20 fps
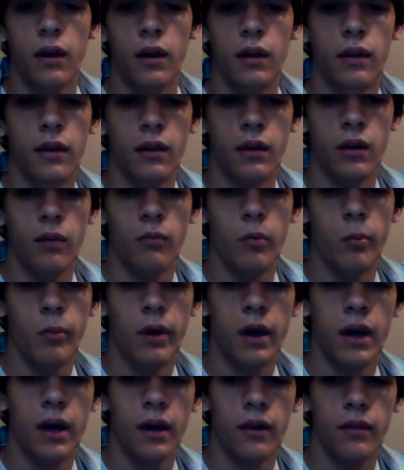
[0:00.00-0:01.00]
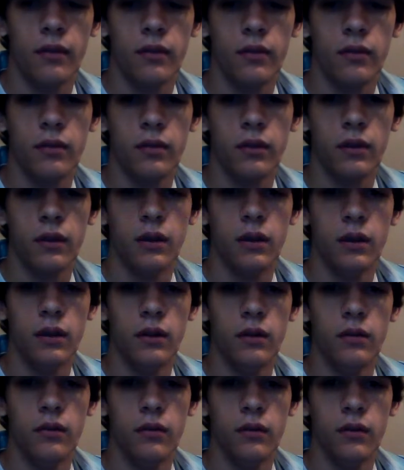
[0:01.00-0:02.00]
and then coming back,
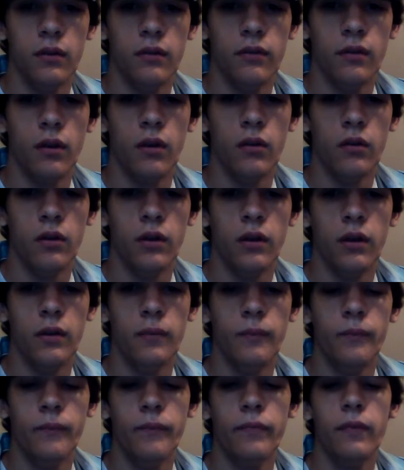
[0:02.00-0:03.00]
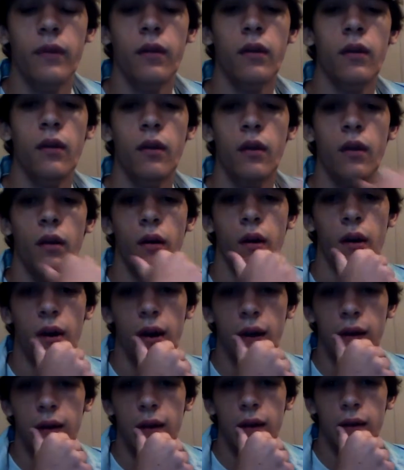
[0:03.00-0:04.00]
then it's all done.
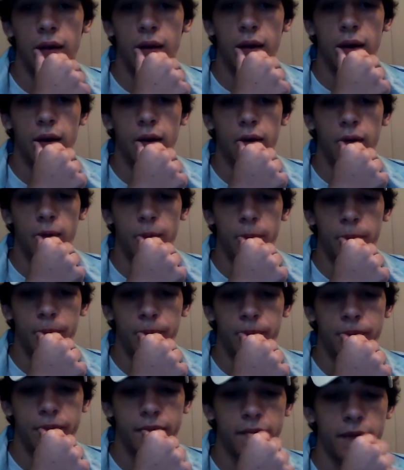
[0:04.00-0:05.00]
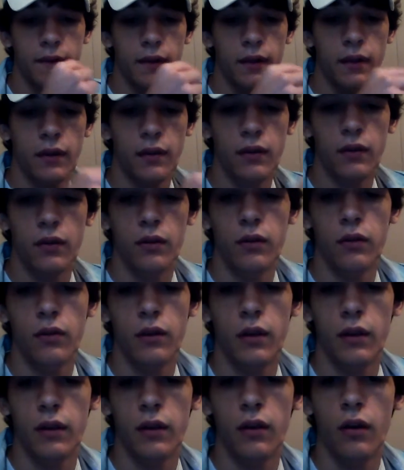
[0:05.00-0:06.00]
All right, now you got
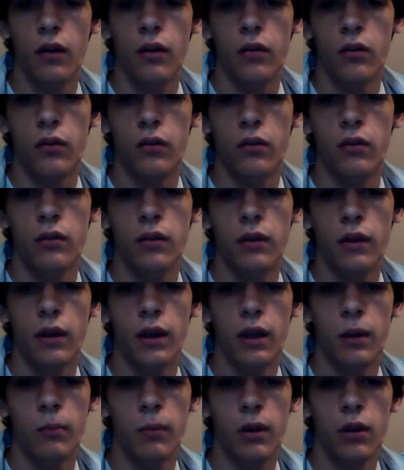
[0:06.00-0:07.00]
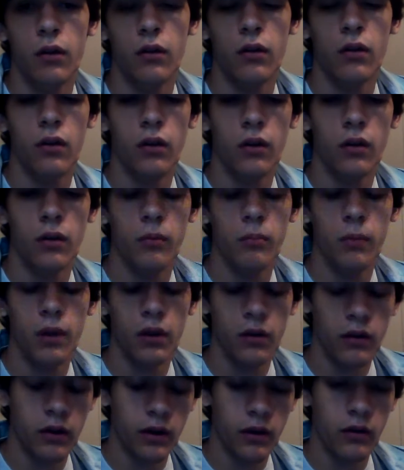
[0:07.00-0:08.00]
you get Knuckle and
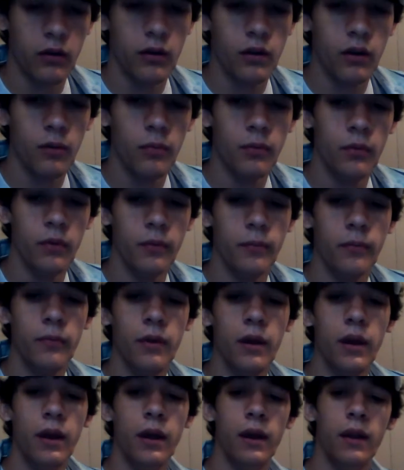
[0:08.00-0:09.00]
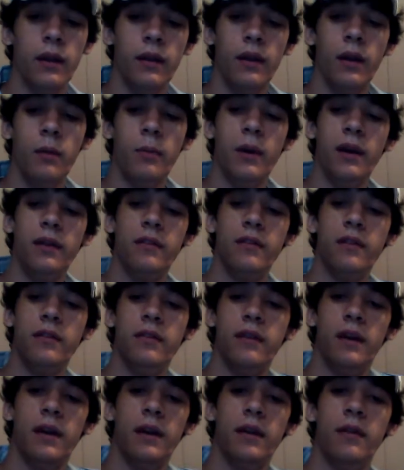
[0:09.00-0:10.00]
Millerion come up, and they're basically
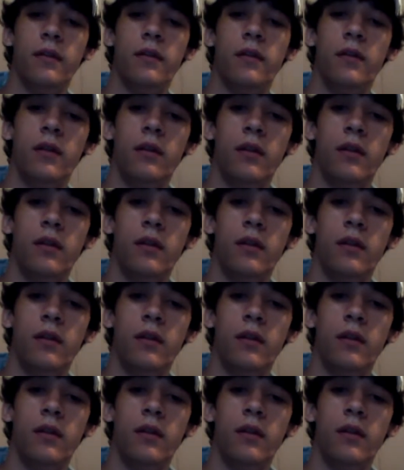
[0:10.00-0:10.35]
saying